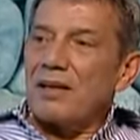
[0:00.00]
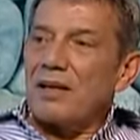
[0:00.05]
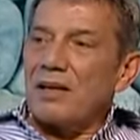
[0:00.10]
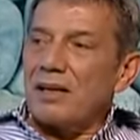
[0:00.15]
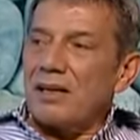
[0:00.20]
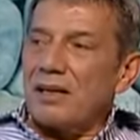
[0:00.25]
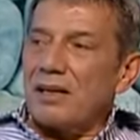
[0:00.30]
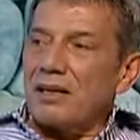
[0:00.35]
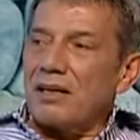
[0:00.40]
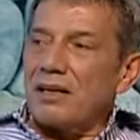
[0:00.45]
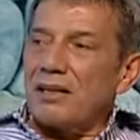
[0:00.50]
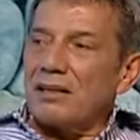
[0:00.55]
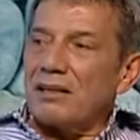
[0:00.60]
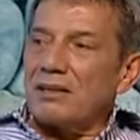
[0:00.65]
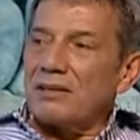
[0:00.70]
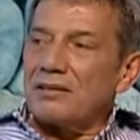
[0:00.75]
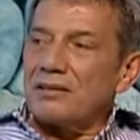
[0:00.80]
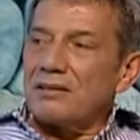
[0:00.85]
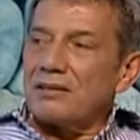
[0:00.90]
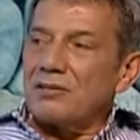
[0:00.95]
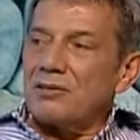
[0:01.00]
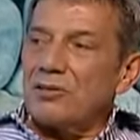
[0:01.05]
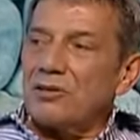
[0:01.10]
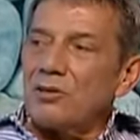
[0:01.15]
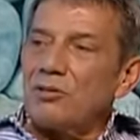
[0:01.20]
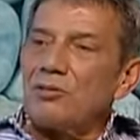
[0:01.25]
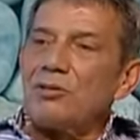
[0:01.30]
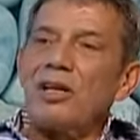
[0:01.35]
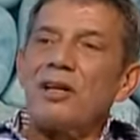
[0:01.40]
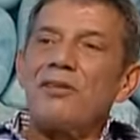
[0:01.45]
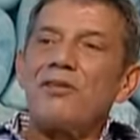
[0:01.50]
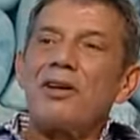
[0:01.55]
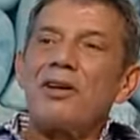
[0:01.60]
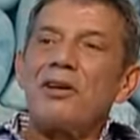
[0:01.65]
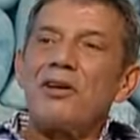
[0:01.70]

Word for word: uh, you never